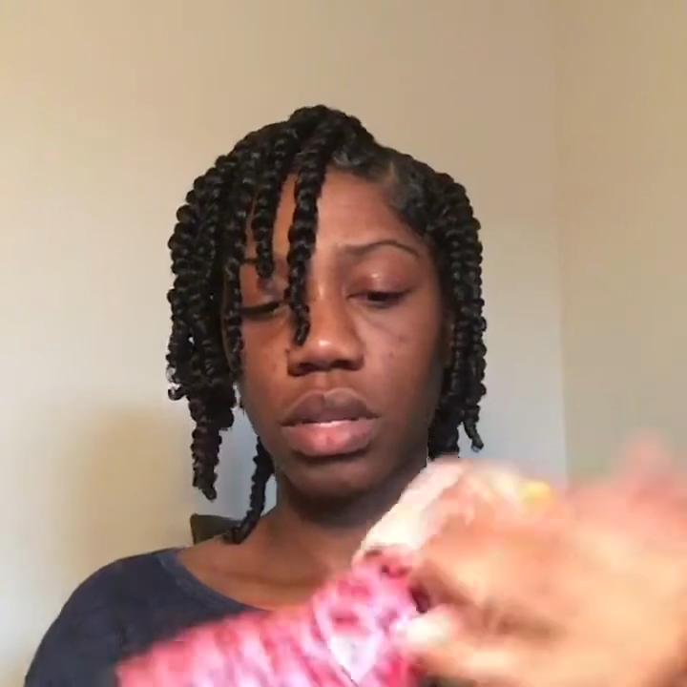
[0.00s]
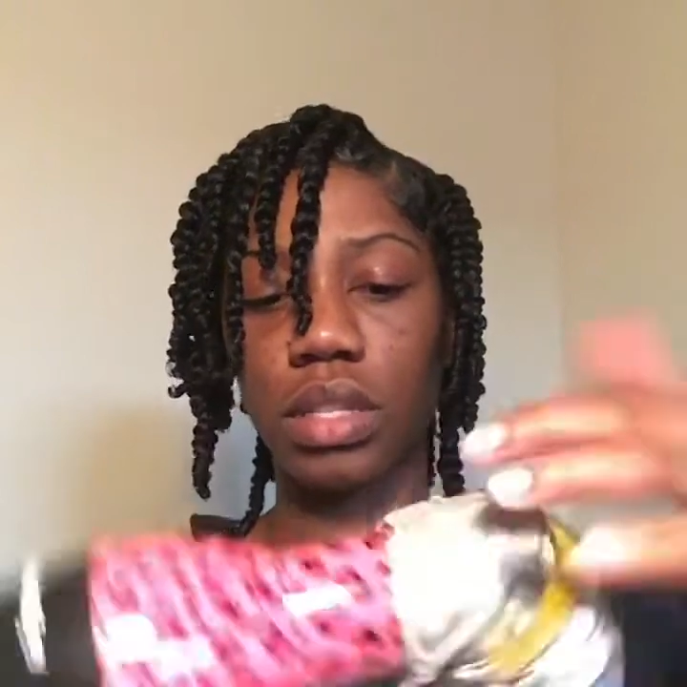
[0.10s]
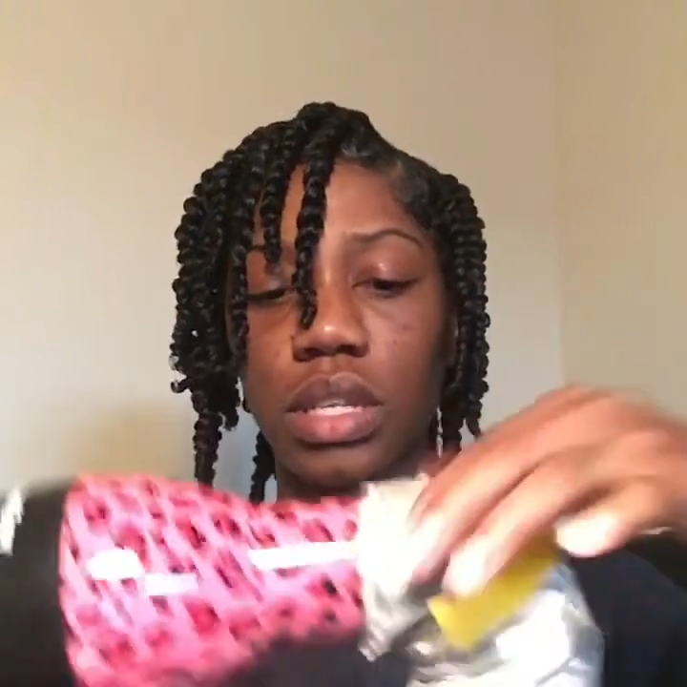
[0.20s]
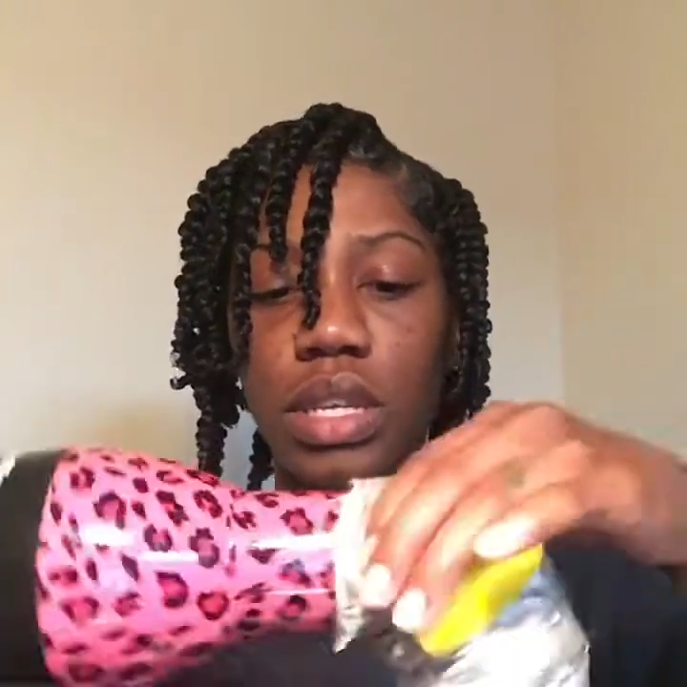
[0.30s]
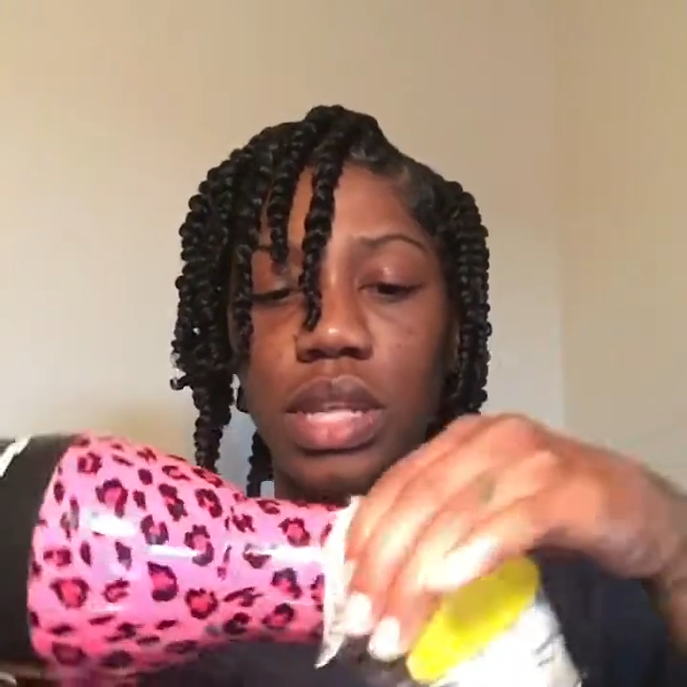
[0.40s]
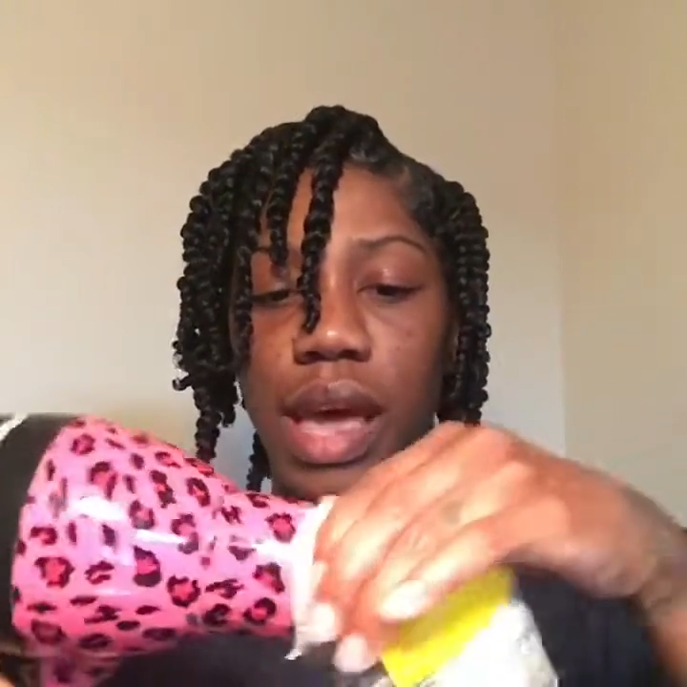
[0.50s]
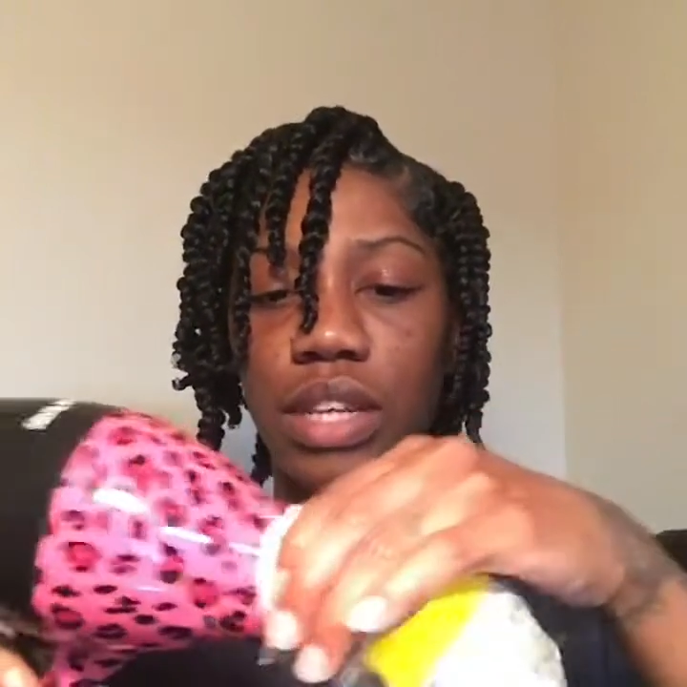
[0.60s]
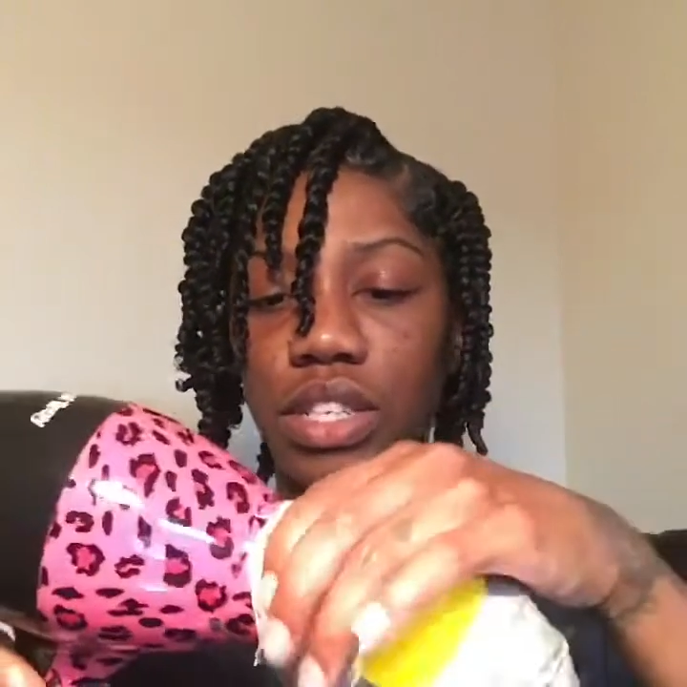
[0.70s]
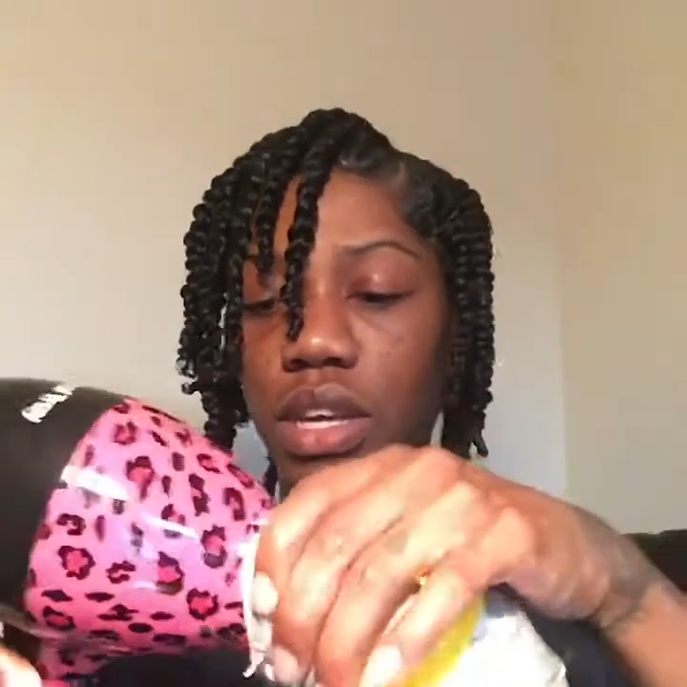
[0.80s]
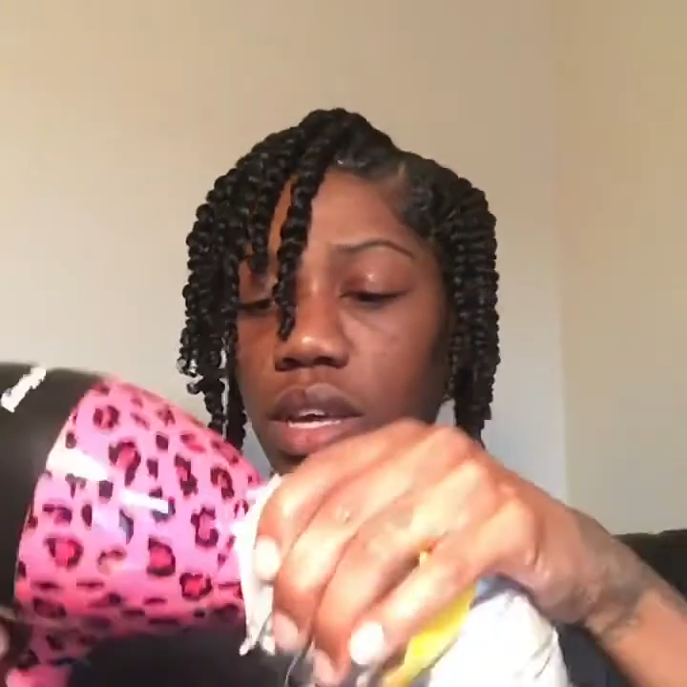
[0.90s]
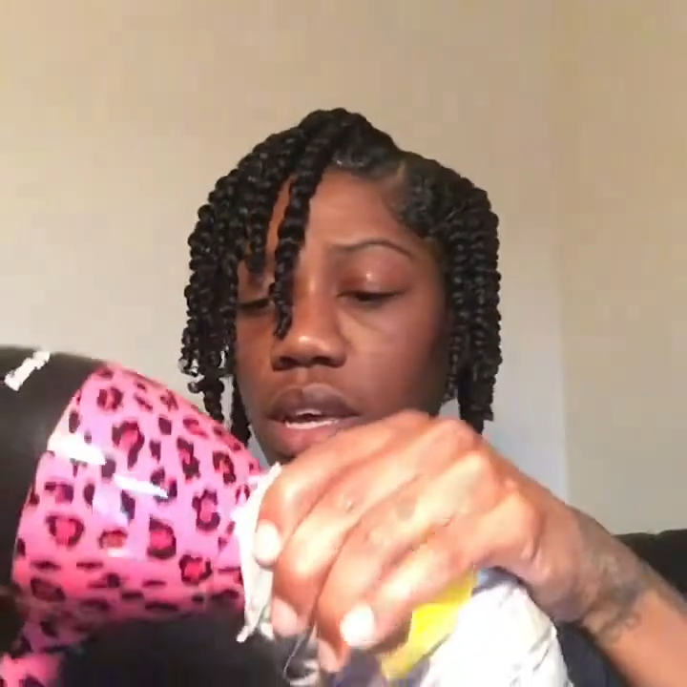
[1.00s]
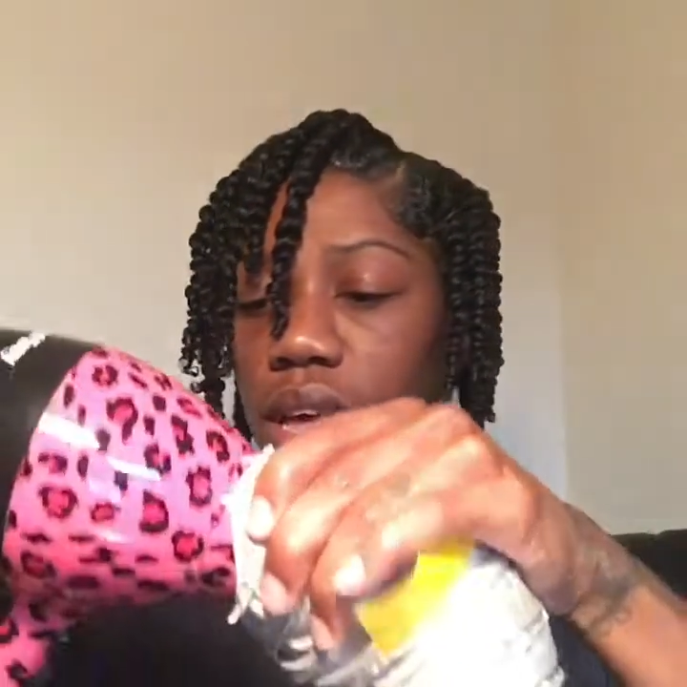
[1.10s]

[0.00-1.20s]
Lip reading: and attach it,